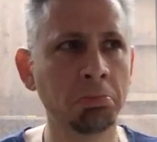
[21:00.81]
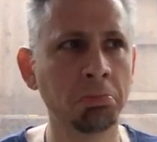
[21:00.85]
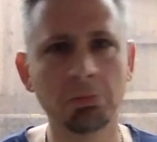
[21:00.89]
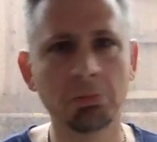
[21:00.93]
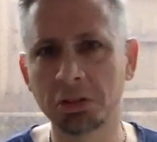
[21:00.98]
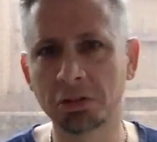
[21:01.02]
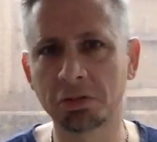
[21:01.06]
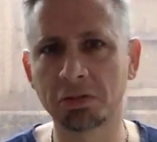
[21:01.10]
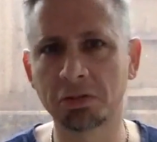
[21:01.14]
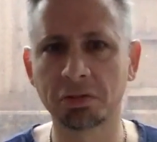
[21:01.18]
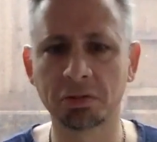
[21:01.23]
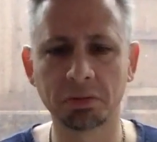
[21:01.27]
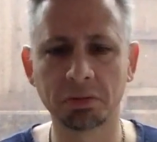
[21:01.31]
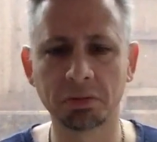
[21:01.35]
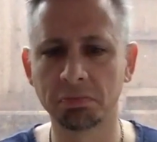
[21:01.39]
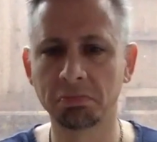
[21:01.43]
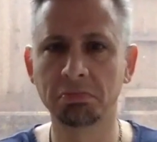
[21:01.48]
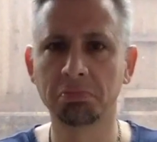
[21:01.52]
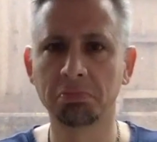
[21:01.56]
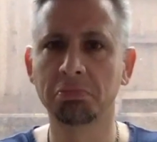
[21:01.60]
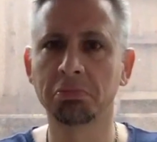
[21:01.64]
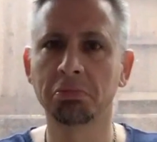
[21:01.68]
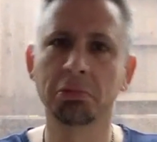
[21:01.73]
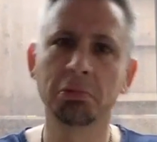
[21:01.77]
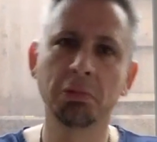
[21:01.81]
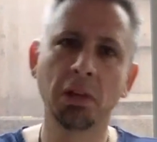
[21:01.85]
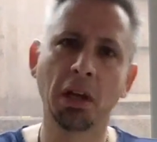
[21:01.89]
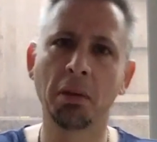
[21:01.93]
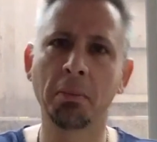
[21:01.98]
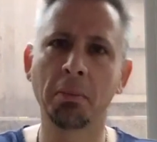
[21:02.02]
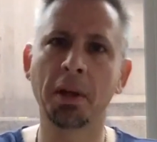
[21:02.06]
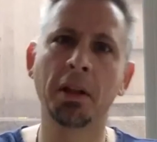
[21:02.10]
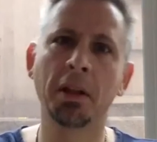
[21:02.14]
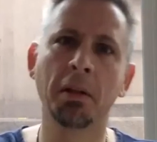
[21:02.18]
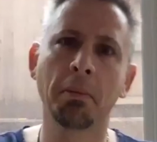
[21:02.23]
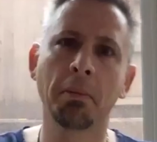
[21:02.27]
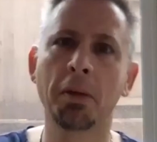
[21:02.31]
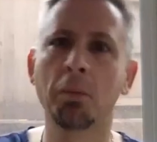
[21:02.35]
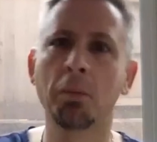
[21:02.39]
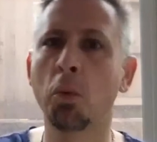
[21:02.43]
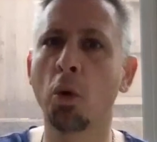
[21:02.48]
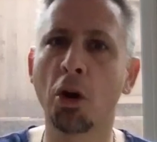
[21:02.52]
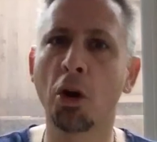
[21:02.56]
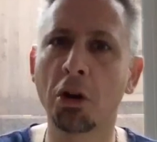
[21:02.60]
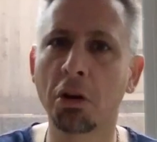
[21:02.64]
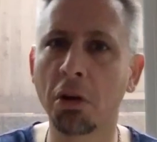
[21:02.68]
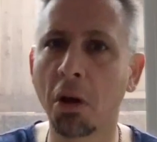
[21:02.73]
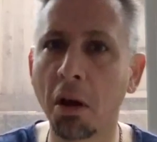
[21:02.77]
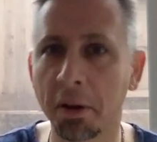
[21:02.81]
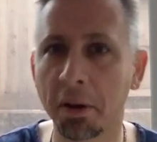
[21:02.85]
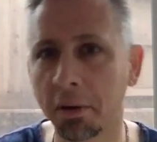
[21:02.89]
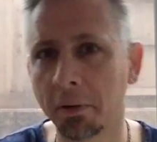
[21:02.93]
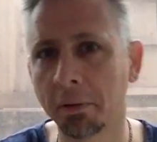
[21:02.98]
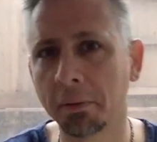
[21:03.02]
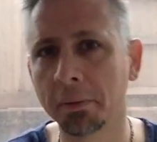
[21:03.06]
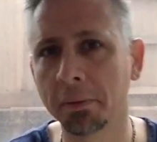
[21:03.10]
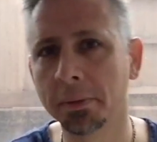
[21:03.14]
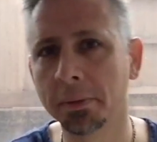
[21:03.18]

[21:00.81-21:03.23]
just, let me work harder.